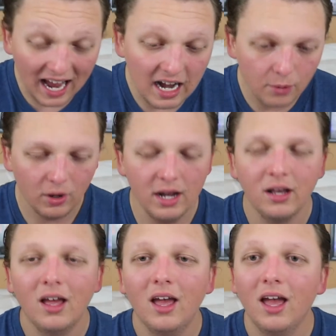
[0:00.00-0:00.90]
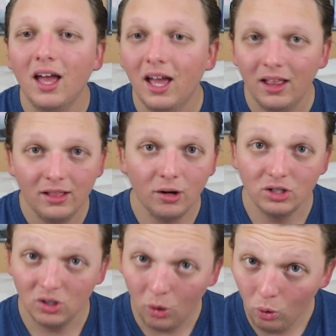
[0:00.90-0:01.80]
Anyway, there
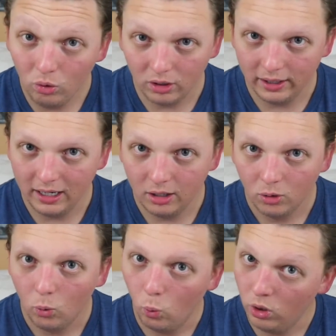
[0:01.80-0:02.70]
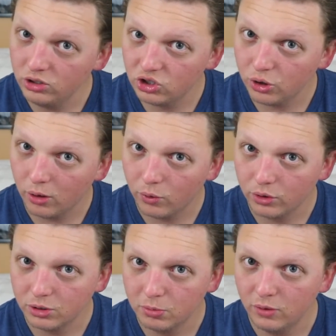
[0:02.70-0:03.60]
is only one Star
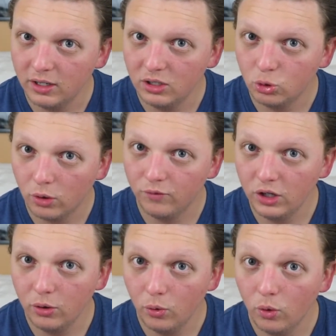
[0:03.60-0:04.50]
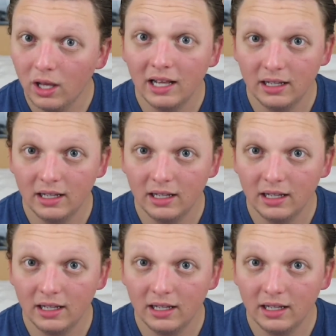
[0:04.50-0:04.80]
Wars movie to review,